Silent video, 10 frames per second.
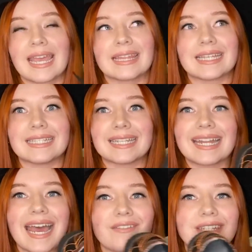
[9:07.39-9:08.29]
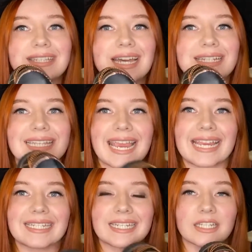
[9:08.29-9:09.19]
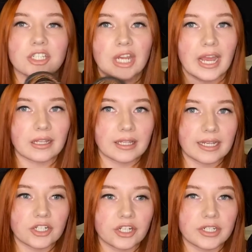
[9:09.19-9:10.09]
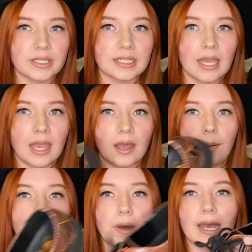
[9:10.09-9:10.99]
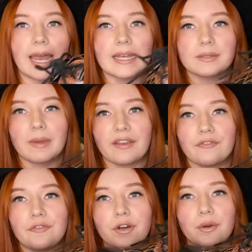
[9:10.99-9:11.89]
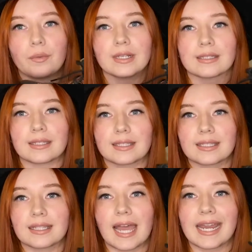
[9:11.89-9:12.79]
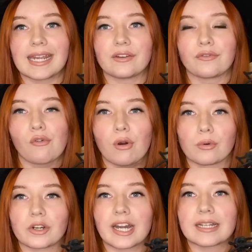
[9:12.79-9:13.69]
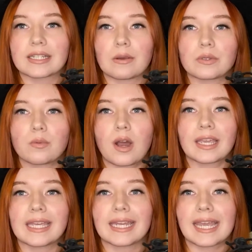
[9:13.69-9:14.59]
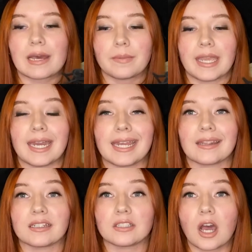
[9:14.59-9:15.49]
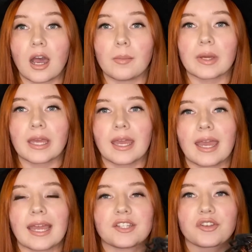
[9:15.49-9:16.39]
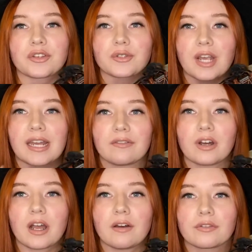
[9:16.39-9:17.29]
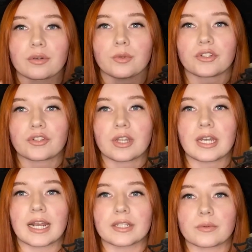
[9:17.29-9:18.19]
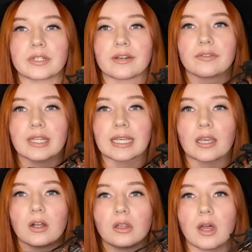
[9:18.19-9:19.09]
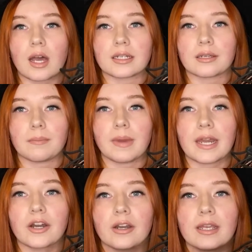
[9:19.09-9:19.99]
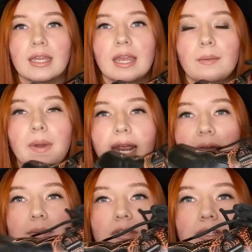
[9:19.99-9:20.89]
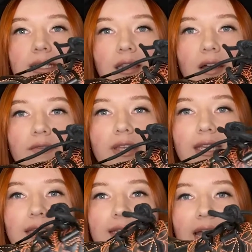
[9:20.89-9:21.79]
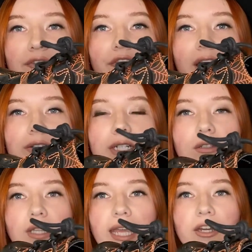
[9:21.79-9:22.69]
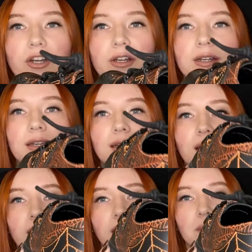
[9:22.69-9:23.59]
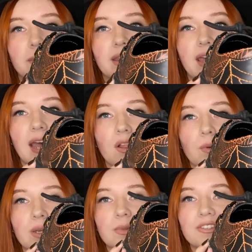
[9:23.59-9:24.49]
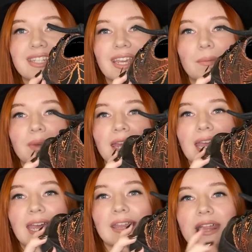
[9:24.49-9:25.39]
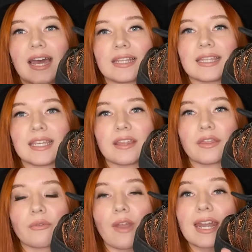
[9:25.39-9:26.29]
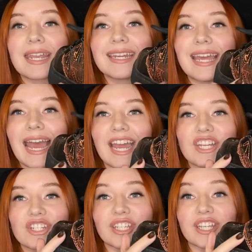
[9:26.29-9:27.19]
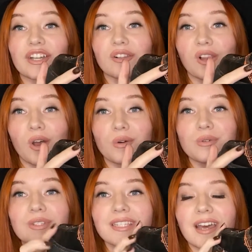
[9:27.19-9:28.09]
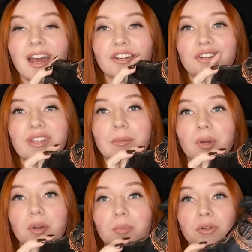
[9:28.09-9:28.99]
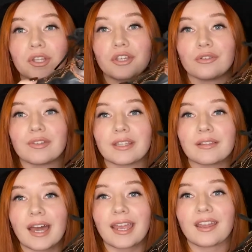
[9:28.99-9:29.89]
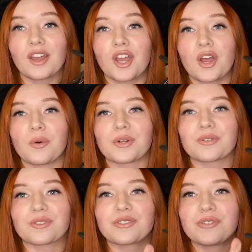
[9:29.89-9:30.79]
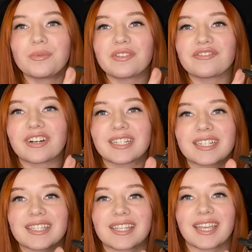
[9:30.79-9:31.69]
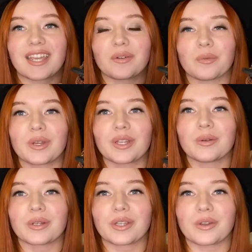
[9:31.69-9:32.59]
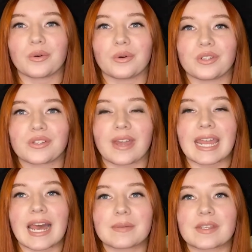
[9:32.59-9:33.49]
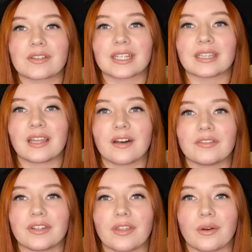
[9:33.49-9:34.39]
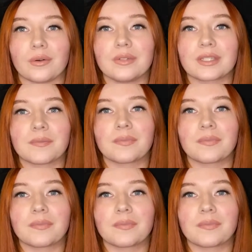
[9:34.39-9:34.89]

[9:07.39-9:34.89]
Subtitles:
They did have a size 8 in the jack-o'-lanterns, but as my foot was sliding forward as I was walking, it kept hitting the top, and so it was kind of uncomfortable, so the 9s were definitely a lot better. But I absolutely love these. I found out later in the Halloween museum that the threading actually glows under the purple UV light, which was super fun to see and really, really cool. So I absolutely loved those.